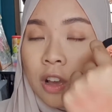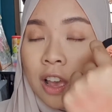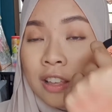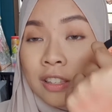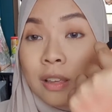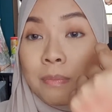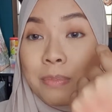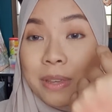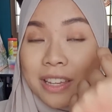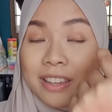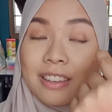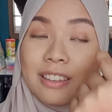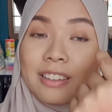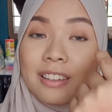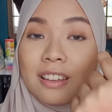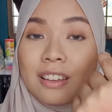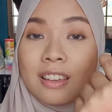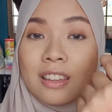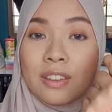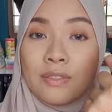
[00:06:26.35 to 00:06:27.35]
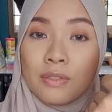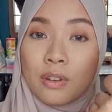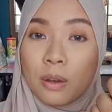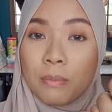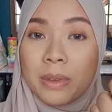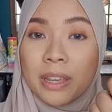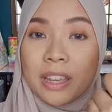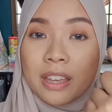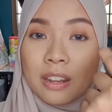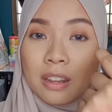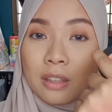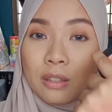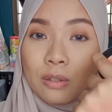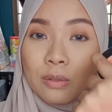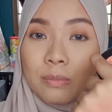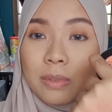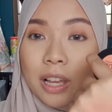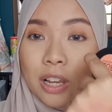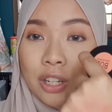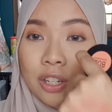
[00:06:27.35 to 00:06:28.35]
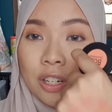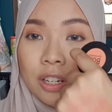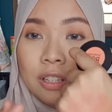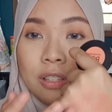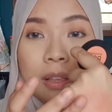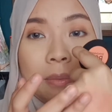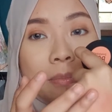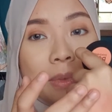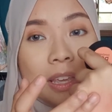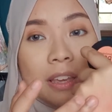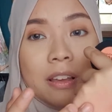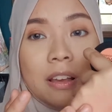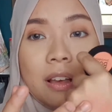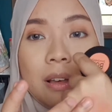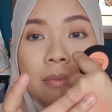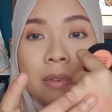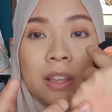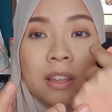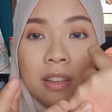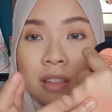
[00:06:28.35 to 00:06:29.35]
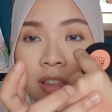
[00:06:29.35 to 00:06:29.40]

as a beginner, if you're a beginner to blushes and makeup,